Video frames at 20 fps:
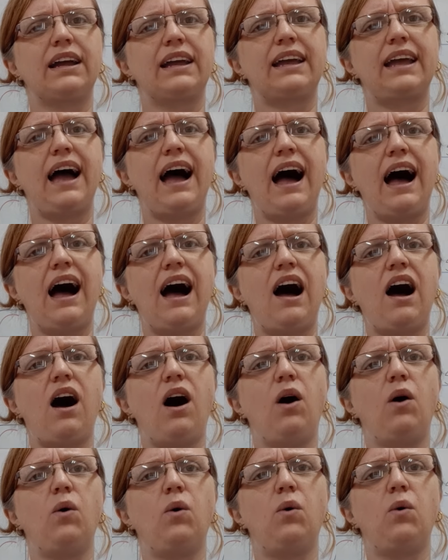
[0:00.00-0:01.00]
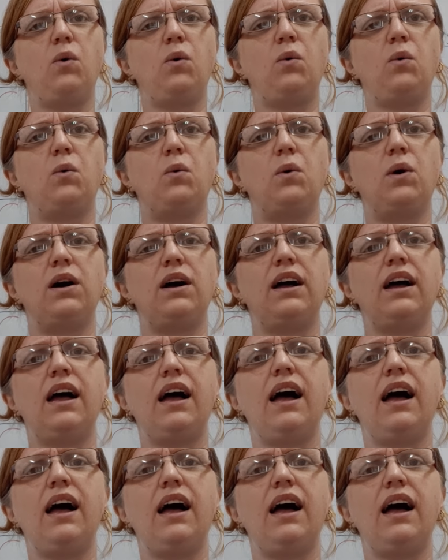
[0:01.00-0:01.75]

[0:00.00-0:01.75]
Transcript: Cow.